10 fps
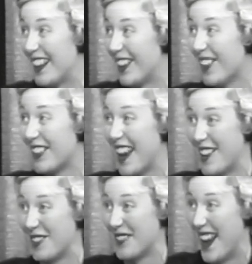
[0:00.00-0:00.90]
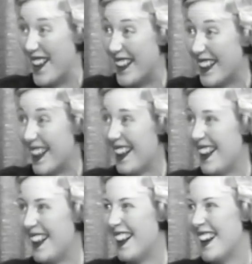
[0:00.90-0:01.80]
know that now. I'll
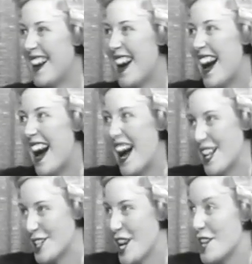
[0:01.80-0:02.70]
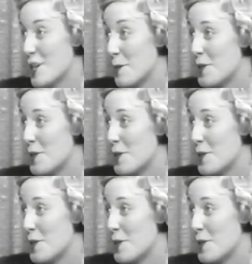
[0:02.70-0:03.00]
tell you. I'll take number